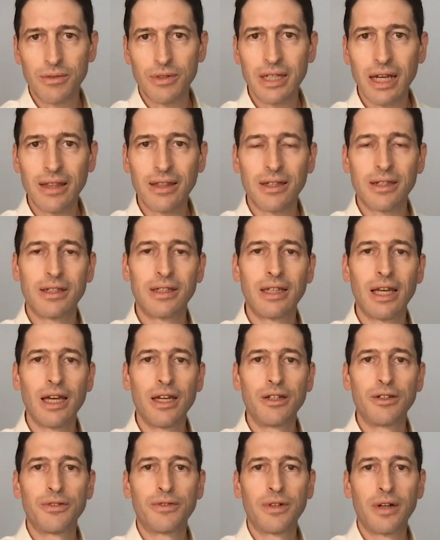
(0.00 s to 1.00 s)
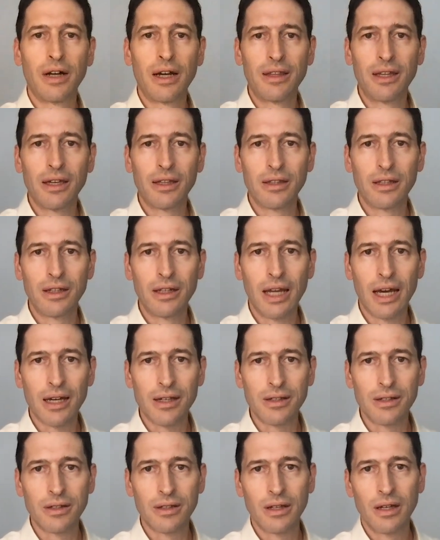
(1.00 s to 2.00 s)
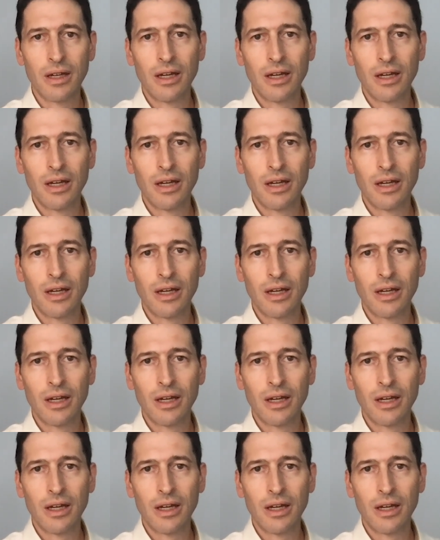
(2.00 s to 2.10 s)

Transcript: set the stage for, I think, the next